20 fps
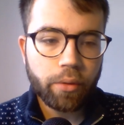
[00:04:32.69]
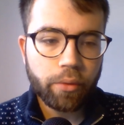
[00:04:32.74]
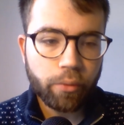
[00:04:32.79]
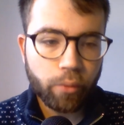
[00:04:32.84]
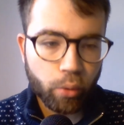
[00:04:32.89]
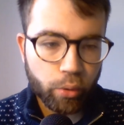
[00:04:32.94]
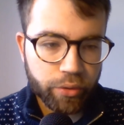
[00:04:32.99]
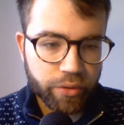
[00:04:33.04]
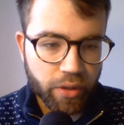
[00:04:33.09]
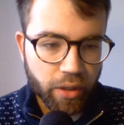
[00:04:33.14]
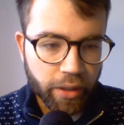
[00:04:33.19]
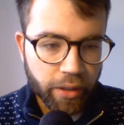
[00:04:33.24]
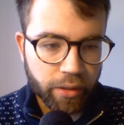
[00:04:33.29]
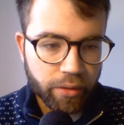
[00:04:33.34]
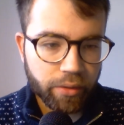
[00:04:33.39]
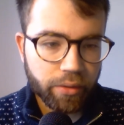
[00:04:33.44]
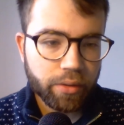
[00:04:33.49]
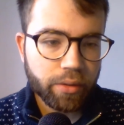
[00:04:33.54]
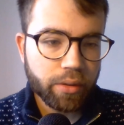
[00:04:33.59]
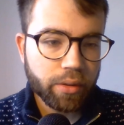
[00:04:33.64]

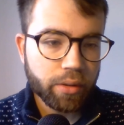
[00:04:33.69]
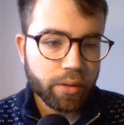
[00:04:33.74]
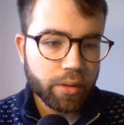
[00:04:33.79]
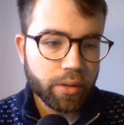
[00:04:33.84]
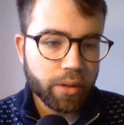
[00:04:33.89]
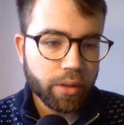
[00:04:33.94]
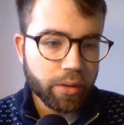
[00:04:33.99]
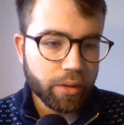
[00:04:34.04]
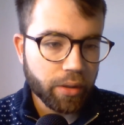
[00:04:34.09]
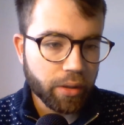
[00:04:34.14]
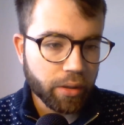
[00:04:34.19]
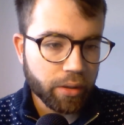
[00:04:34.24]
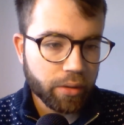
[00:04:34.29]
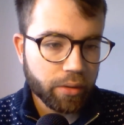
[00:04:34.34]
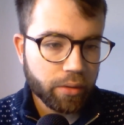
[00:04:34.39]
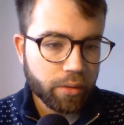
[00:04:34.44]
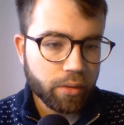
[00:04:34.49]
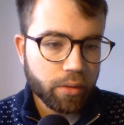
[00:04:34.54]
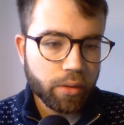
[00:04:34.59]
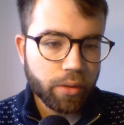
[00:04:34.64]
"Foresight,
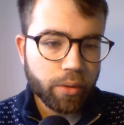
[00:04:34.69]
indeed,